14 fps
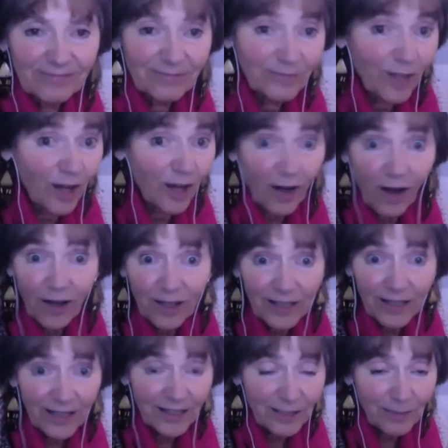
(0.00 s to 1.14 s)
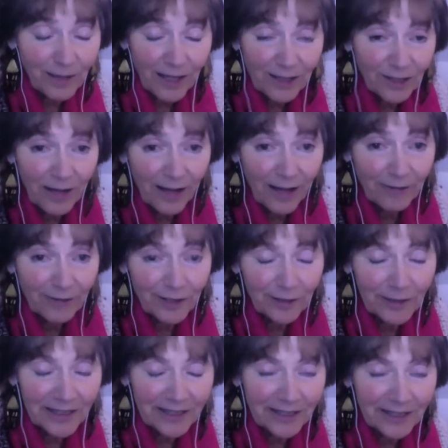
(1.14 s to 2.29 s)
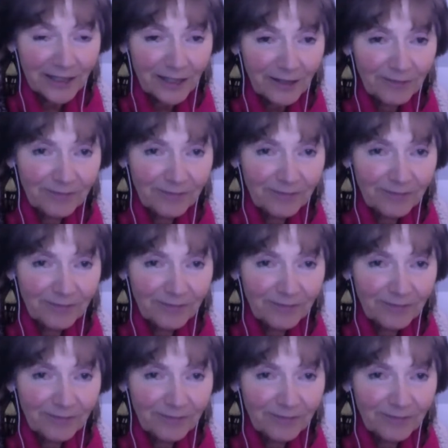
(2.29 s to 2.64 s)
not all ears, but I do have 2 ears.